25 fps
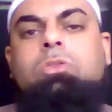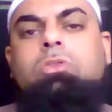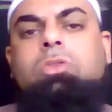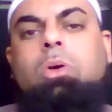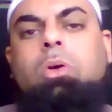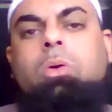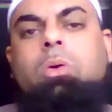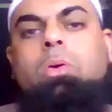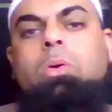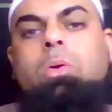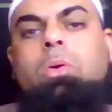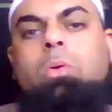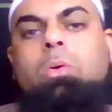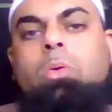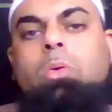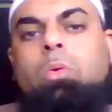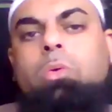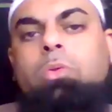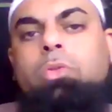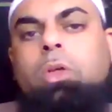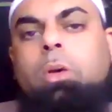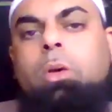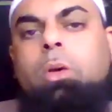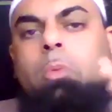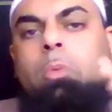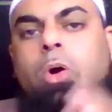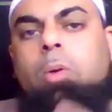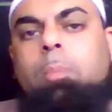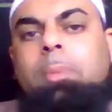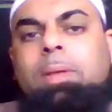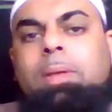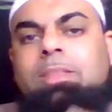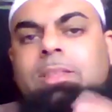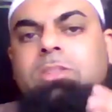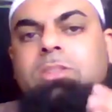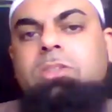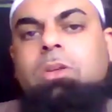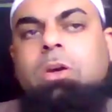So the
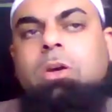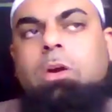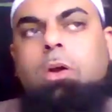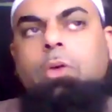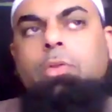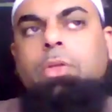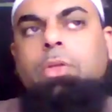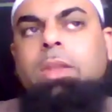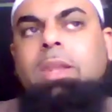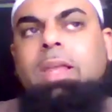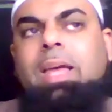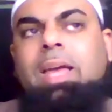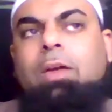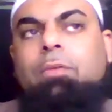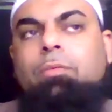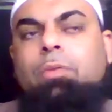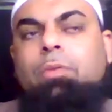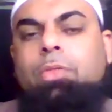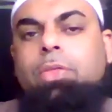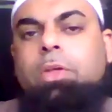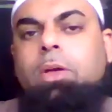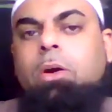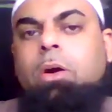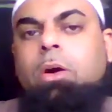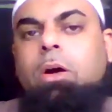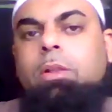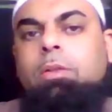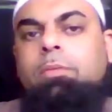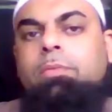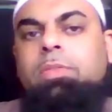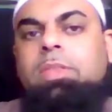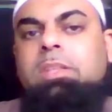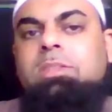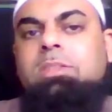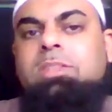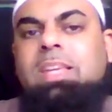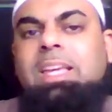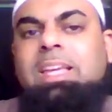moment this earth and everything, all
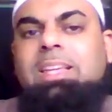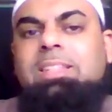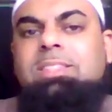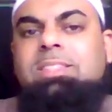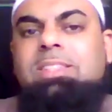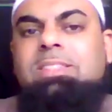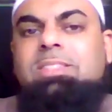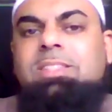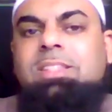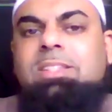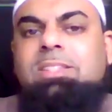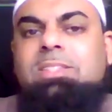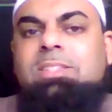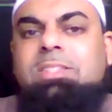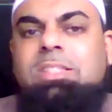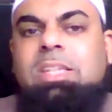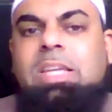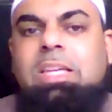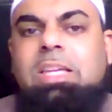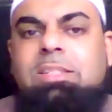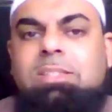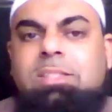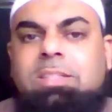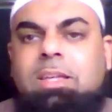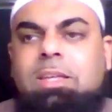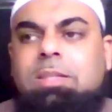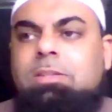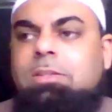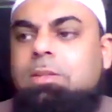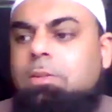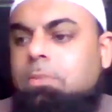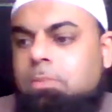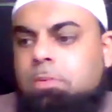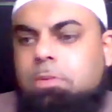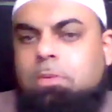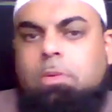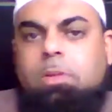of this existence ceases,